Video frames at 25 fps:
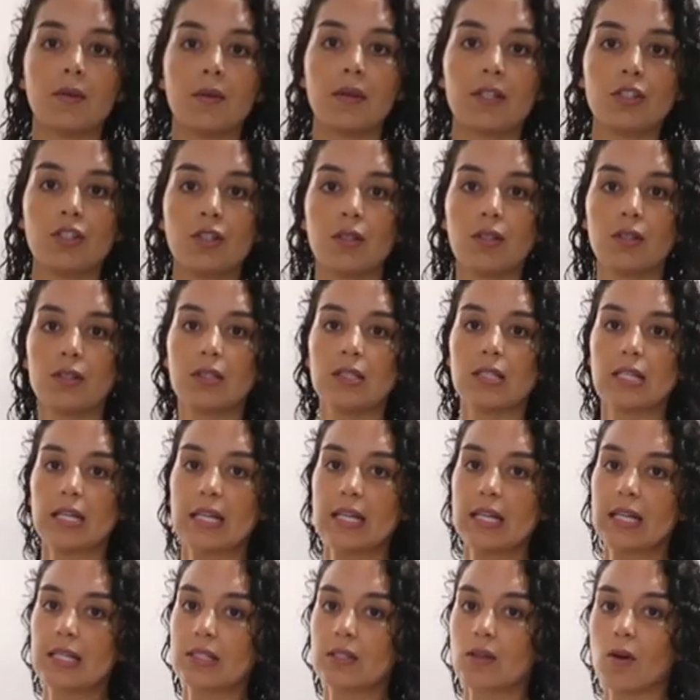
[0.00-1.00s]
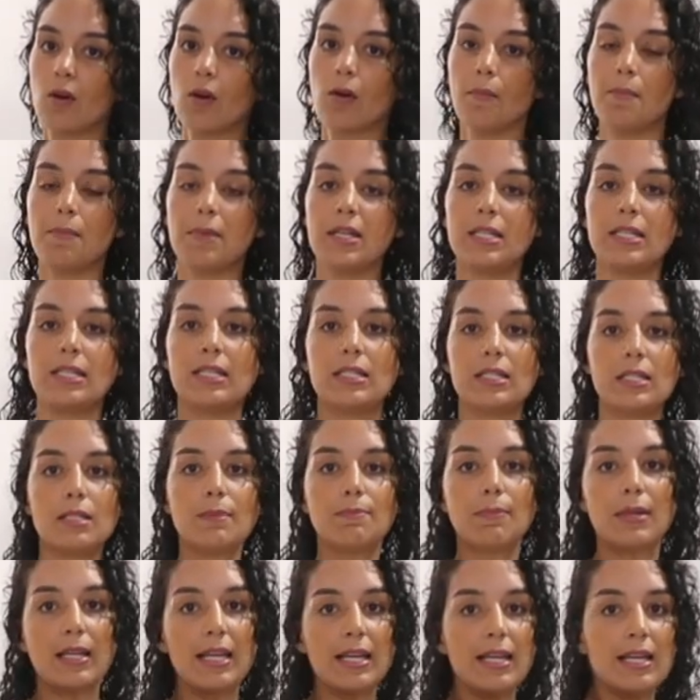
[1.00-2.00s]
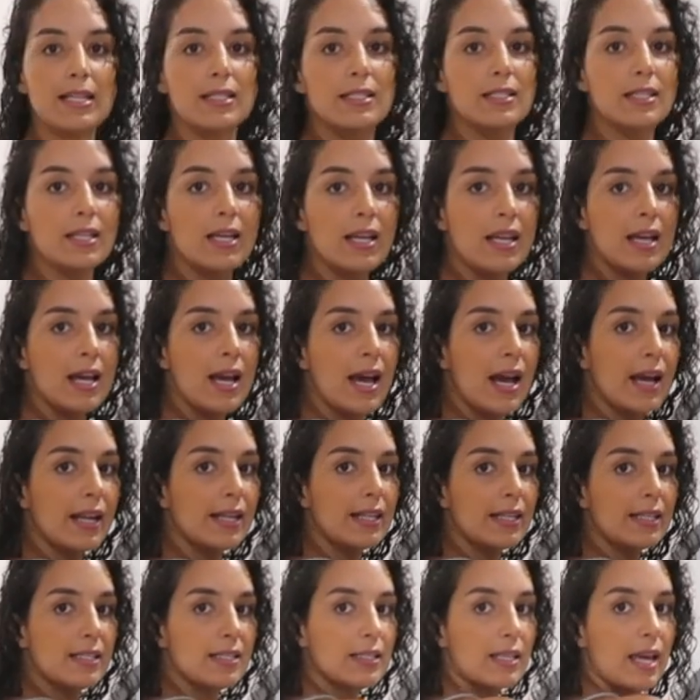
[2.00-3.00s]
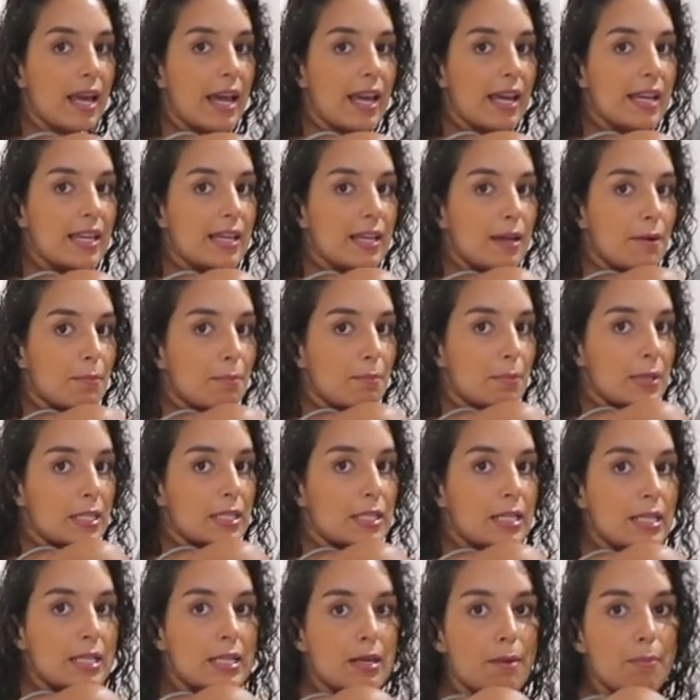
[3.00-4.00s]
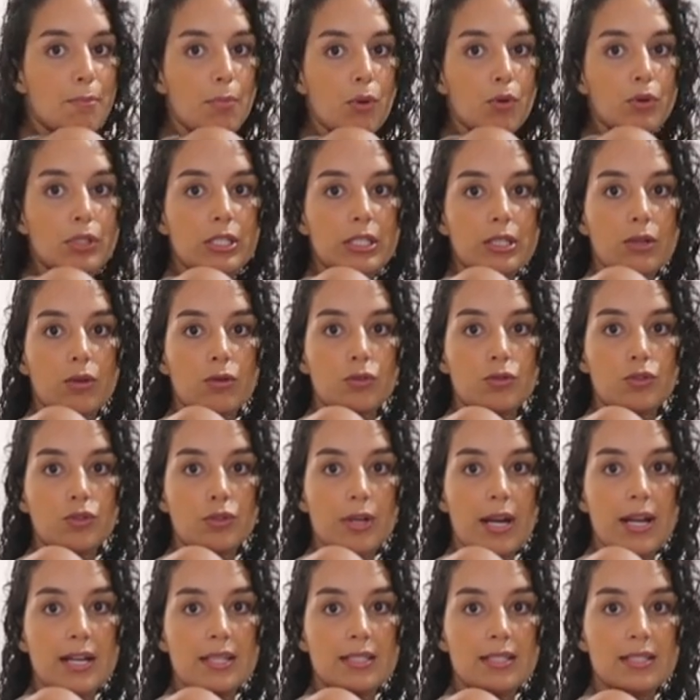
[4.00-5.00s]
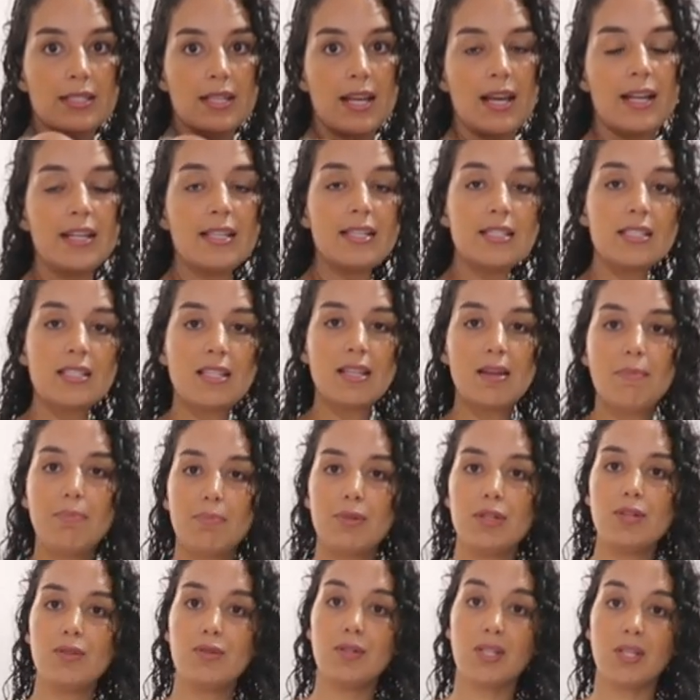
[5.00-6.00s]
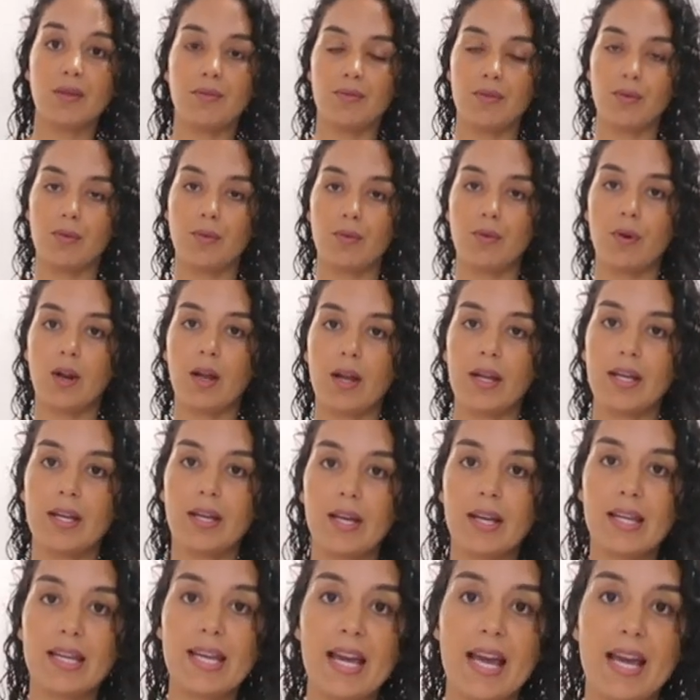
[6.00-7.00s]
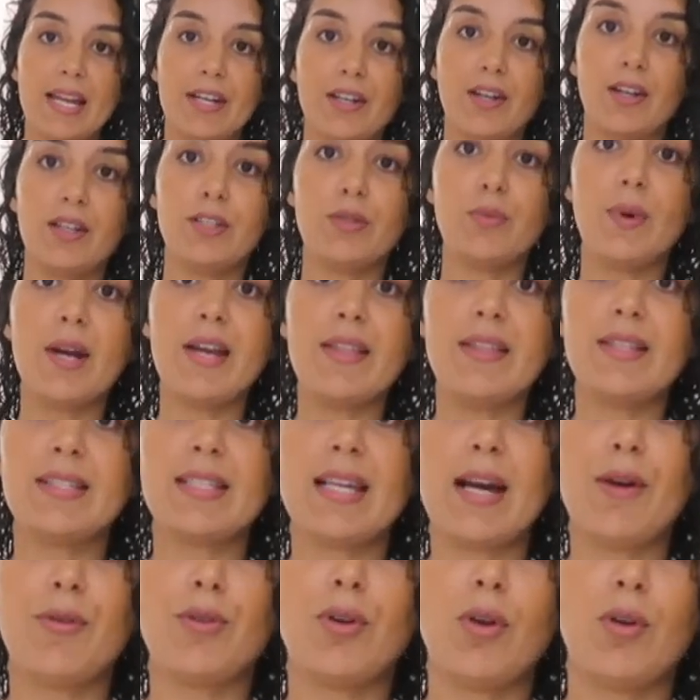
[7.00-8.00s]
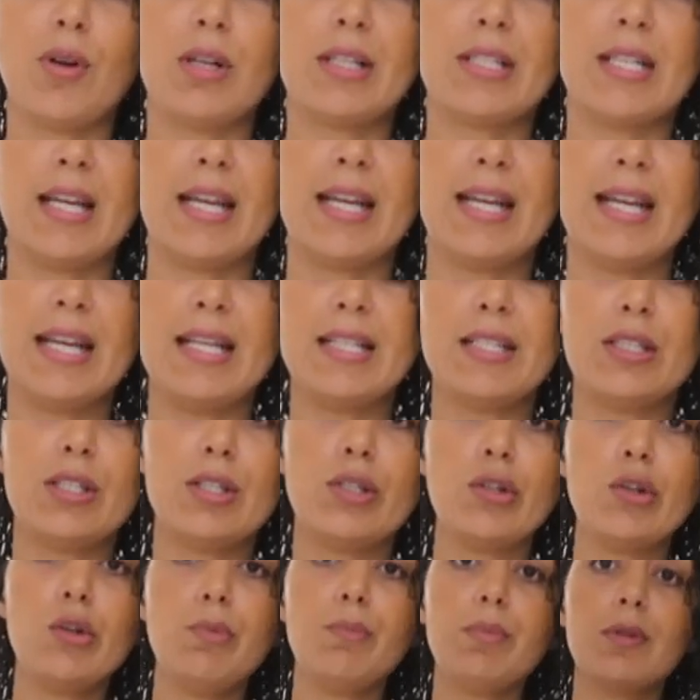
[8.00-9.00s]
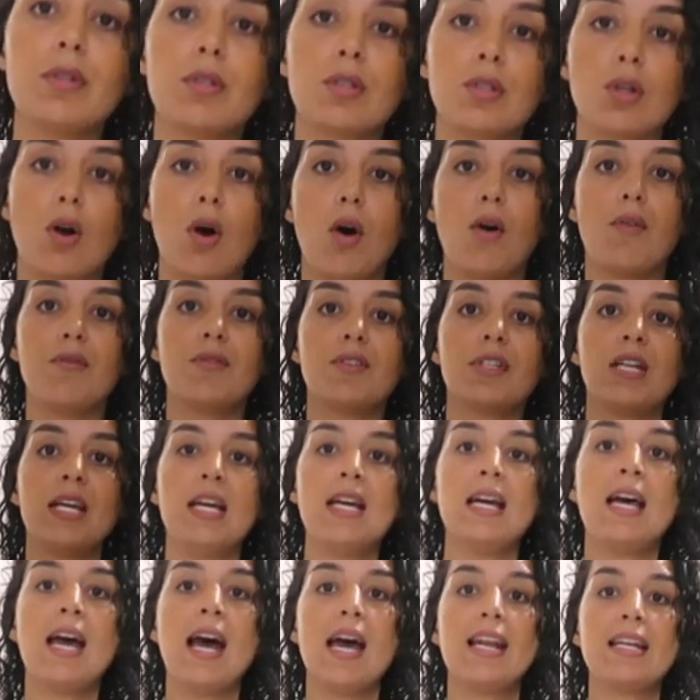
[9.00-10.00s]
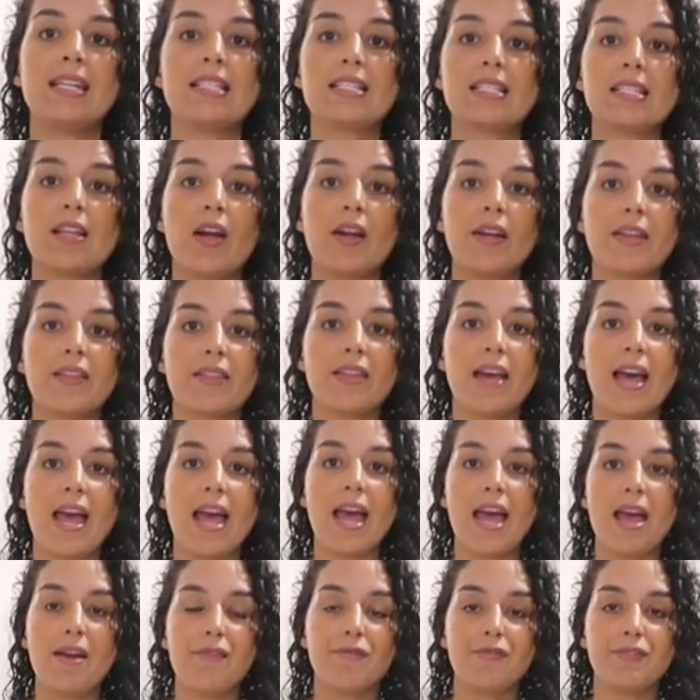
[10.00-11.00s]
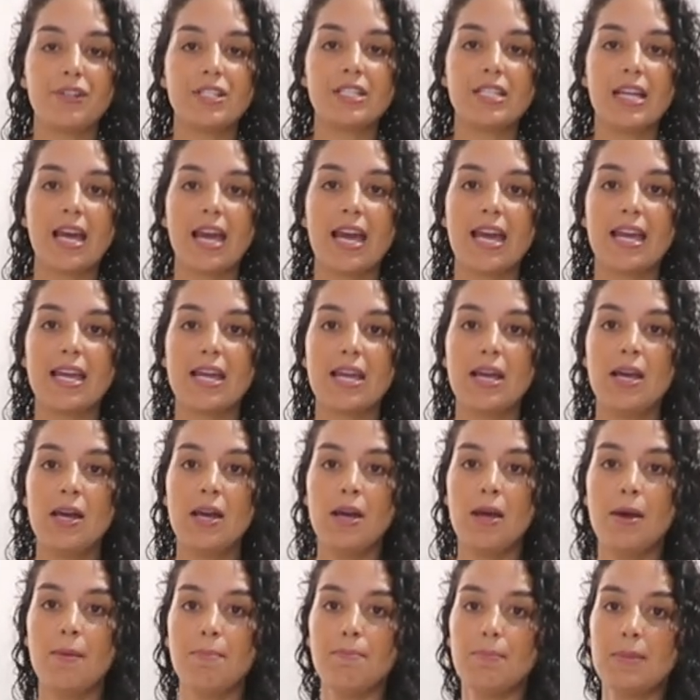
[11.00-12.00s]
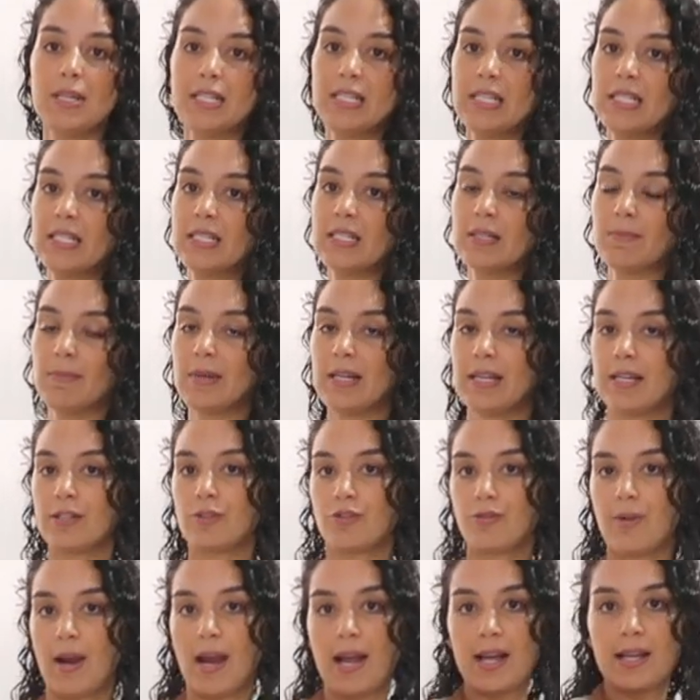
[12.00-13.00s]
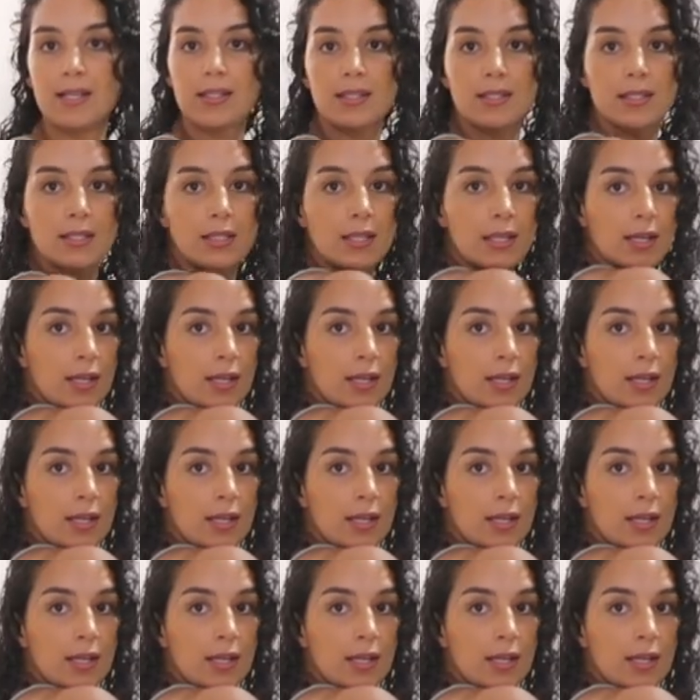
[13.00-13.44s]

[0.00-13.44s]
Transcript: as you can see, it's got a midi split and it's a midi bodycon dress and it's beautiful. Like again, I'd wear this out on holiday. It's super soft and it's like their everyday midi split dress.